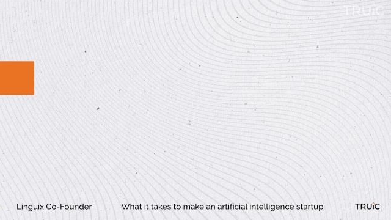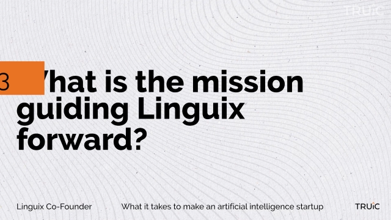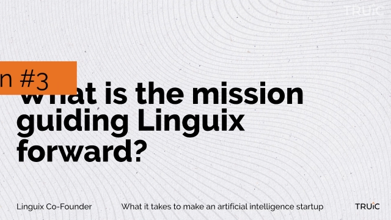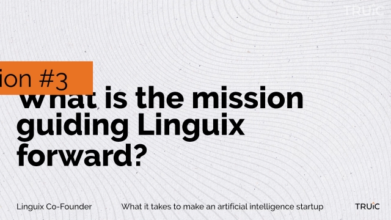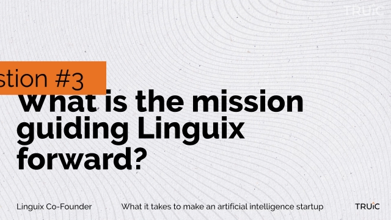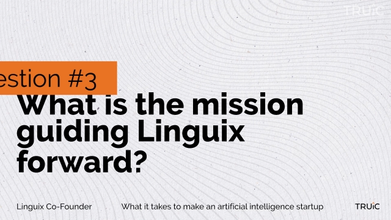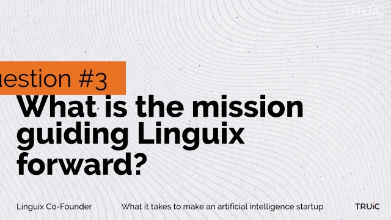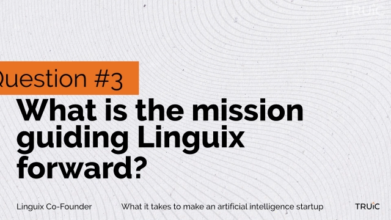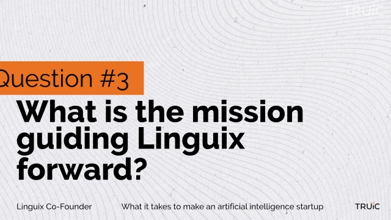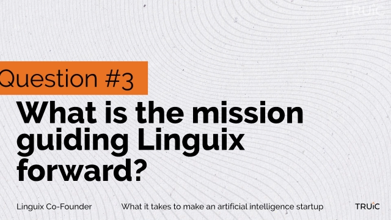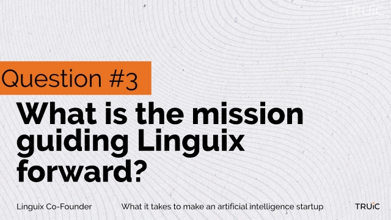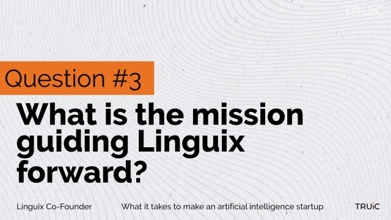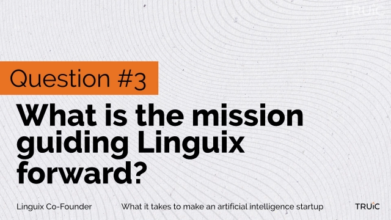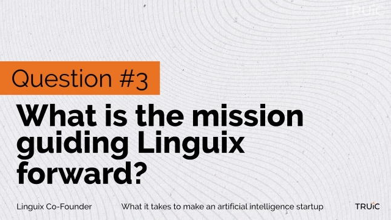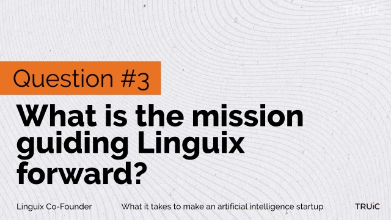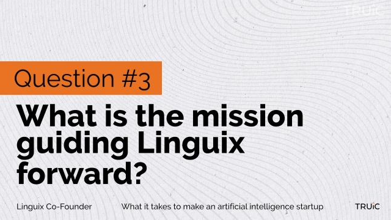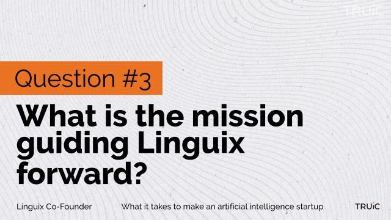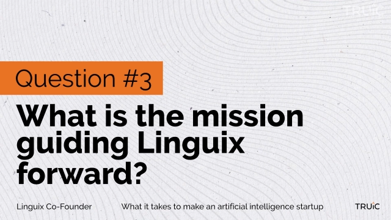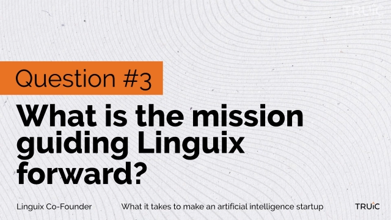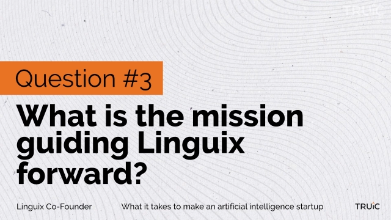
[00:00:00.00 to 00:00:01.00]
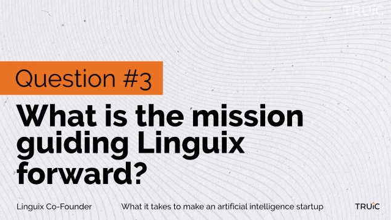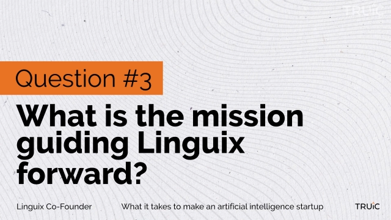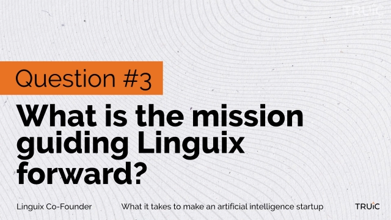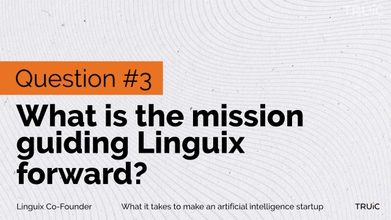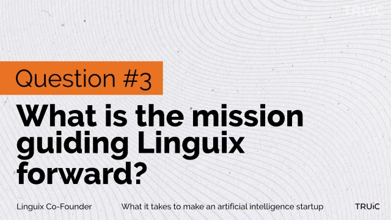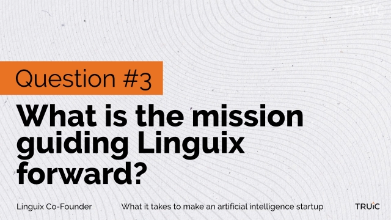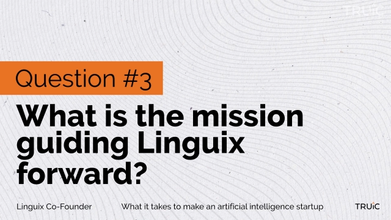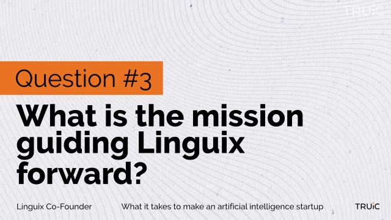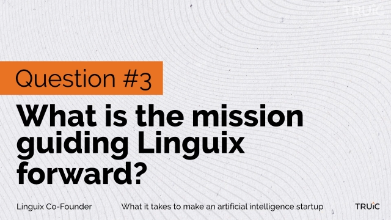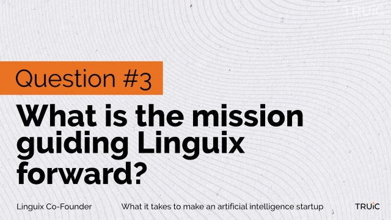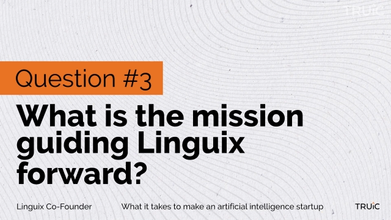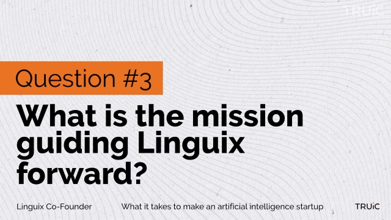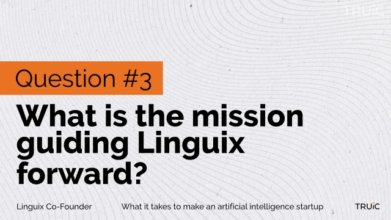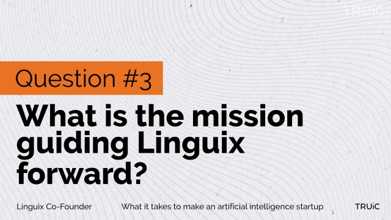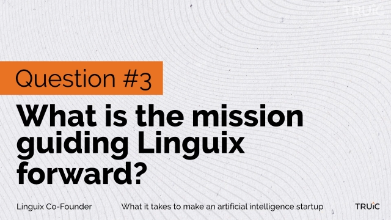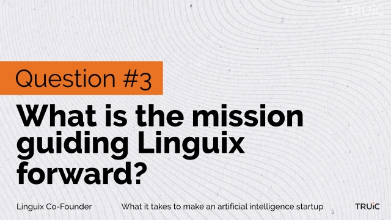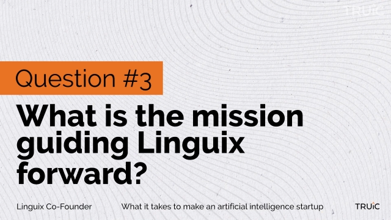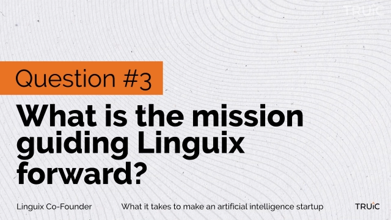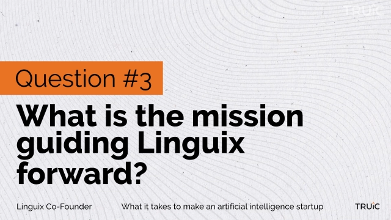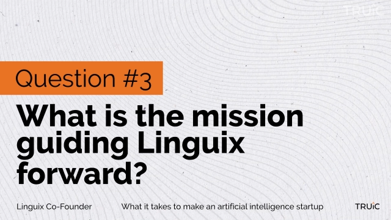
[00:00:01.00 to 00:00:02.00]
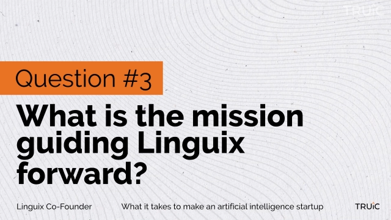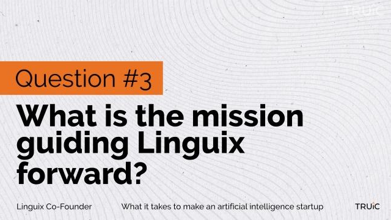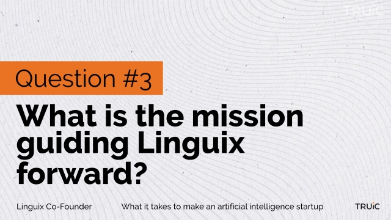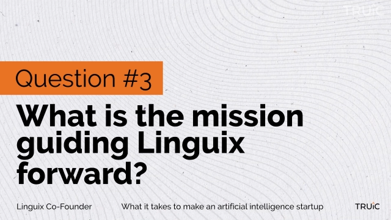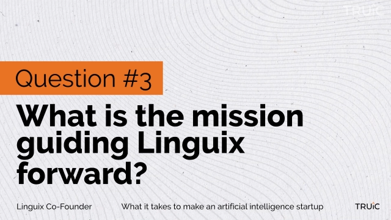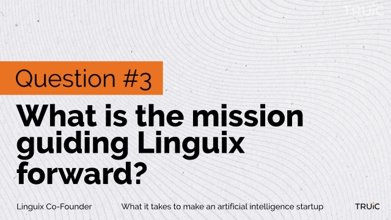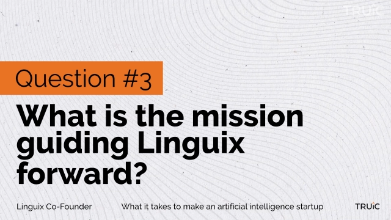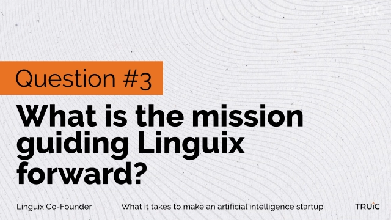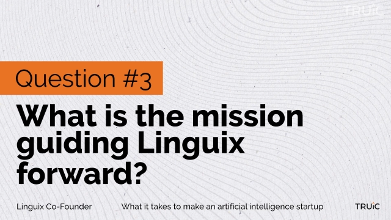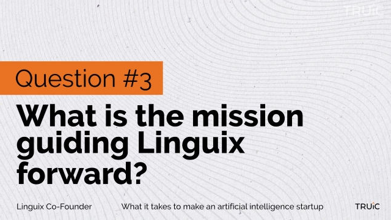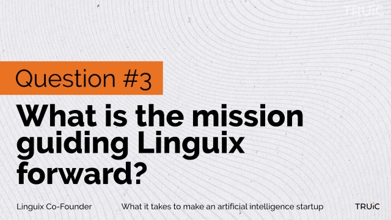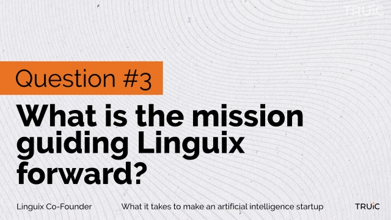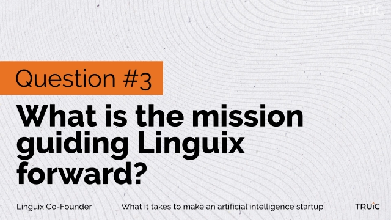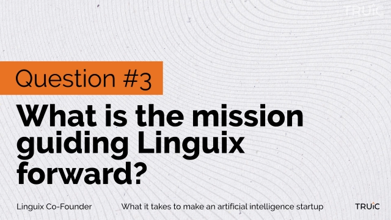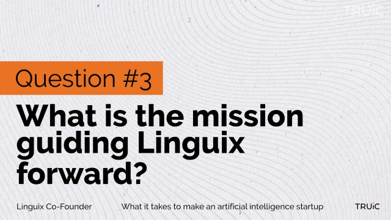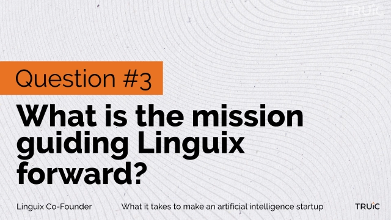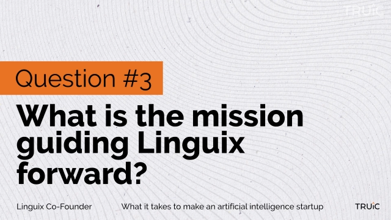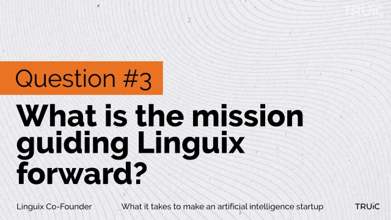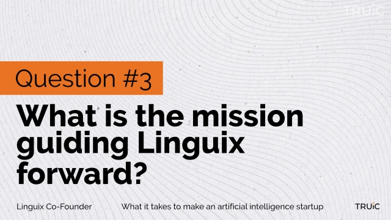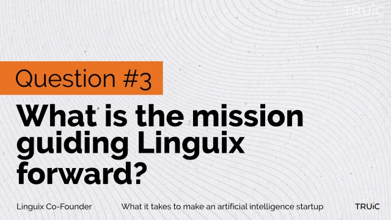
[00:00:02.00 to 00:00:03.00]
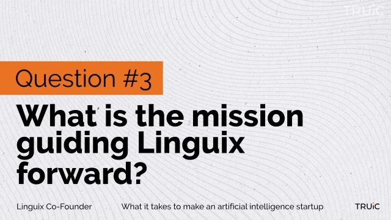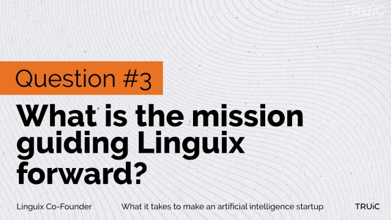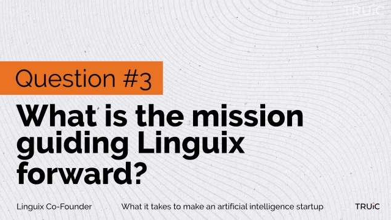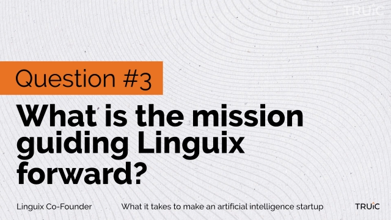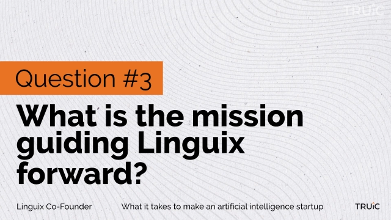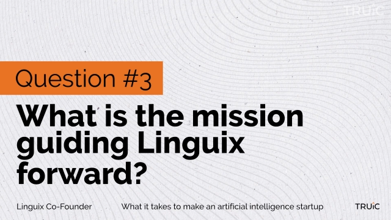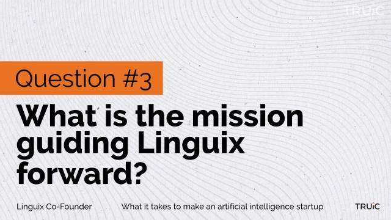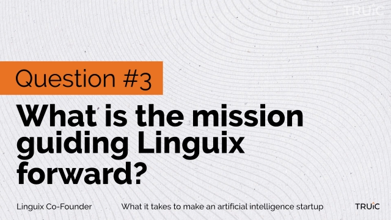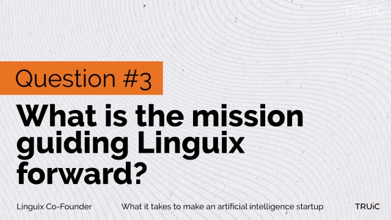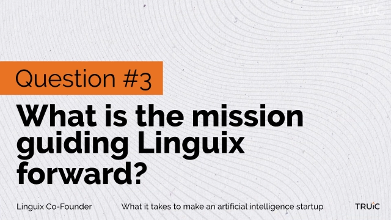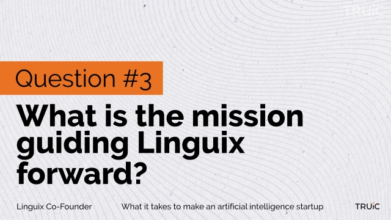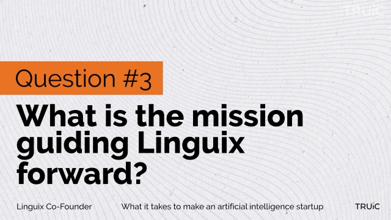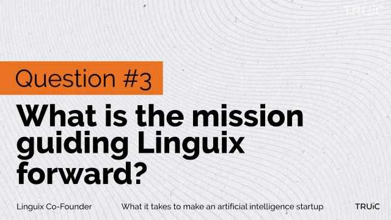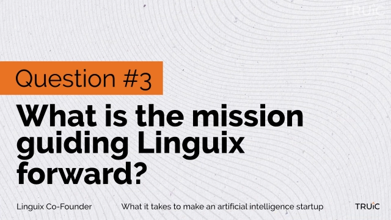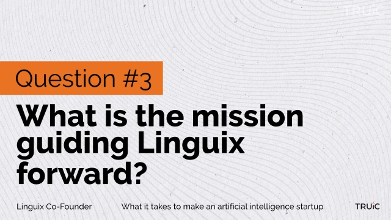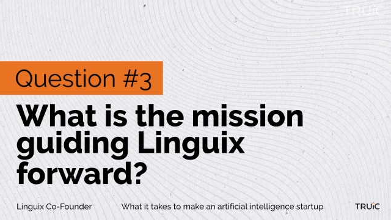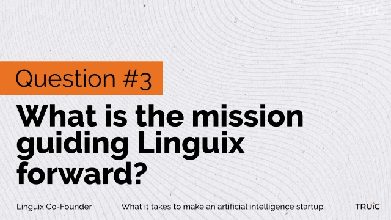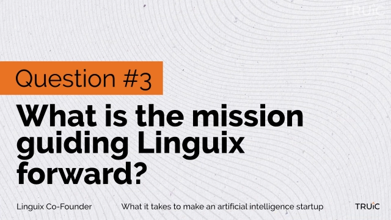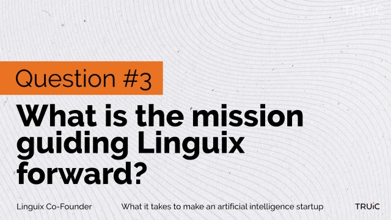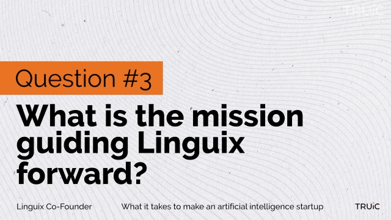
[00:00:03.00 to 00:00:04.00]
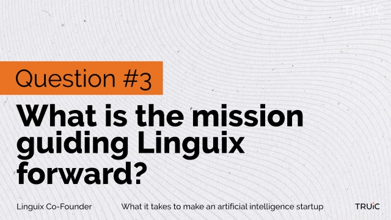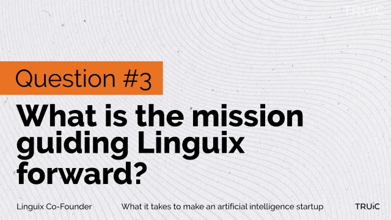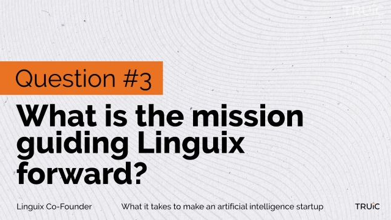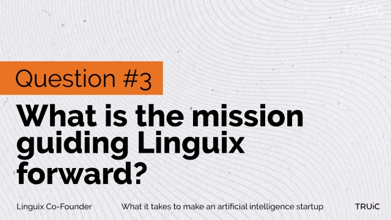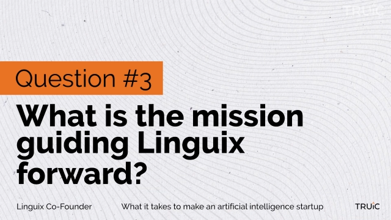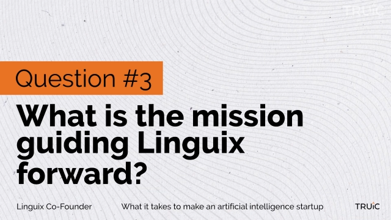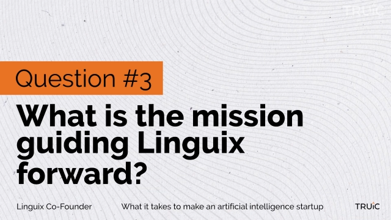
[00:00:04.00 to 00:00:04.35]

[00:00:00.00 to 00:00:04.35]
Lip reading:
No face is visible, so there are no lips to read.